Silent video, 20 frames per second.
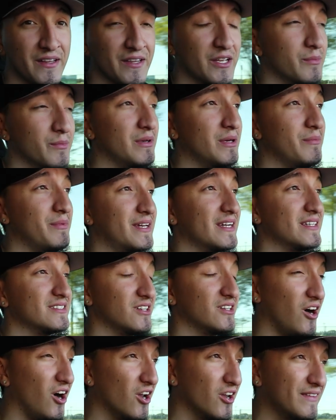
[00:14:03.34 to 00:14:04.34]
a little bit
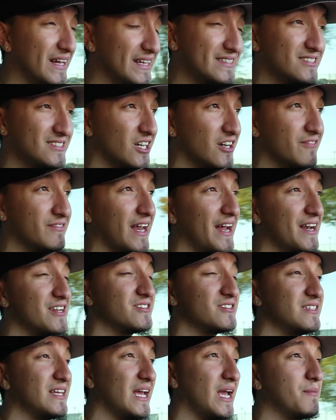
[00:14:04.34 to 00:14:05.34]
because all of that stuff that I
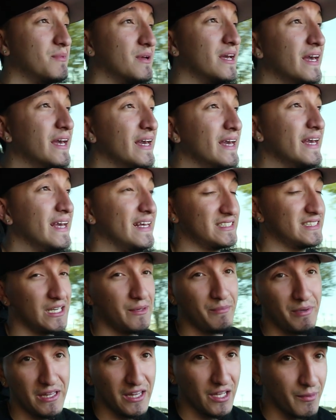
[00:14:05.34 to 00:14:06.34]
just named is
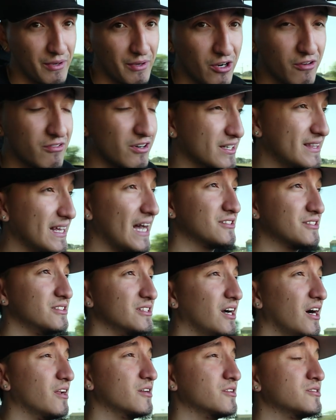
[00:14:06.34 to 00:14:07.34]
going to be a little bit over a
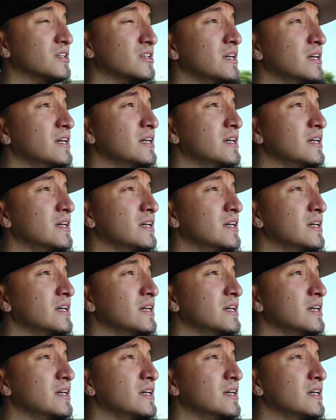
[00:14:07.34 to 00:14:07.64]
thousand dollars.